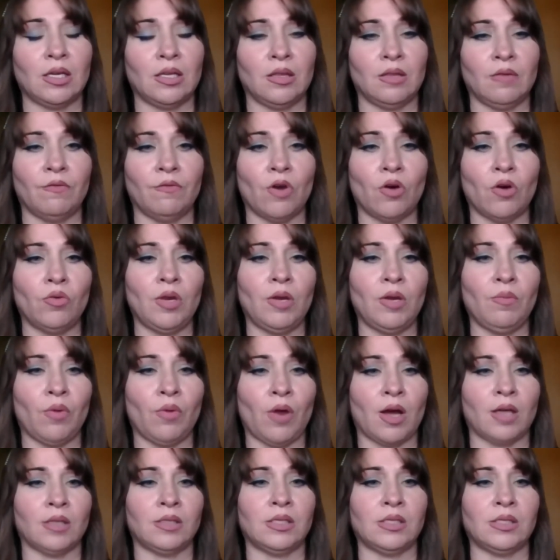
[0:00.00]
the voting
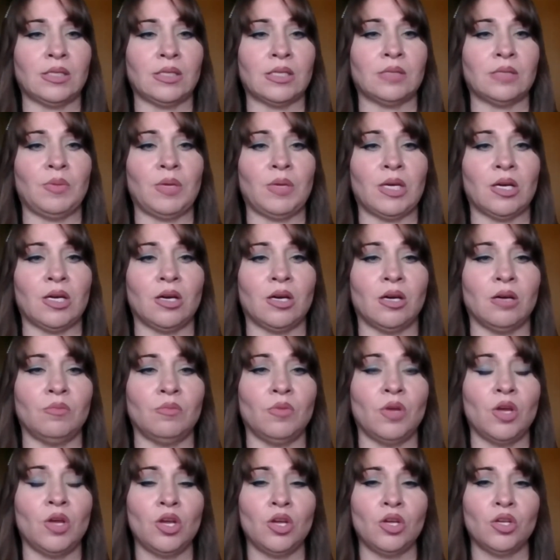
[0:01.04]
process has
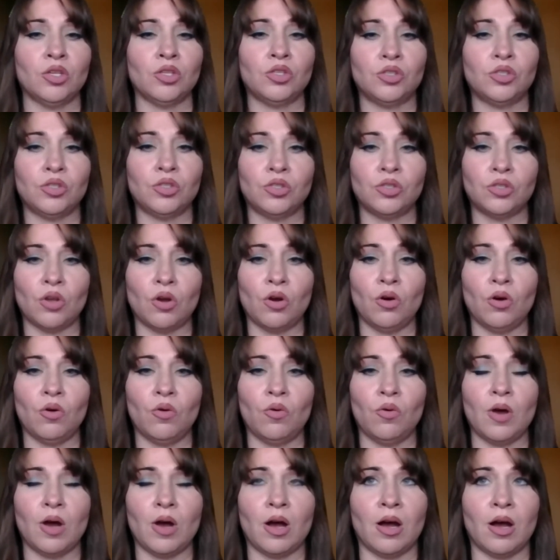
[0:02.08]
become
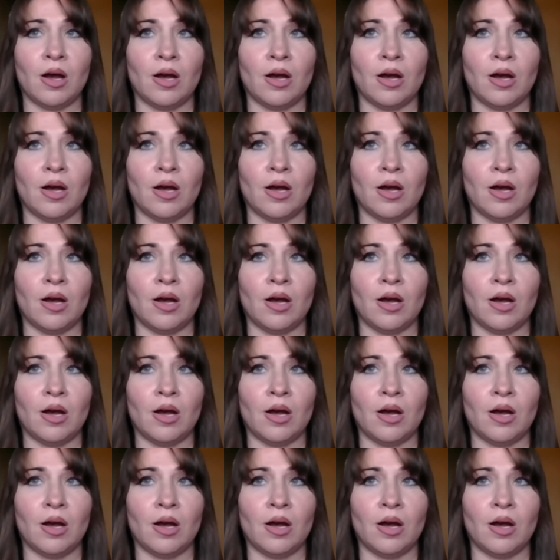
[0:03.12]
so